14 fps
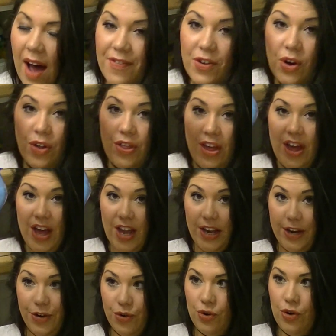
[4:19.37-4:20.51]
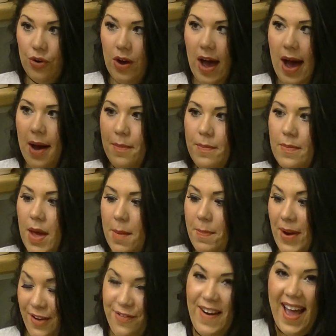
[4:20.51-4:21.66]
I've got the Lennor
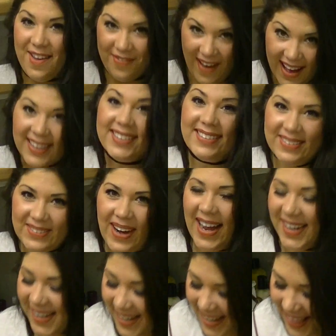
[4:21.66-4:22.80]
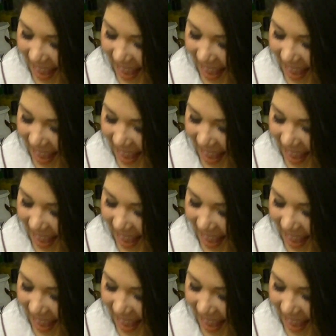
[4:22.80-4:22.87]
blue flavour one,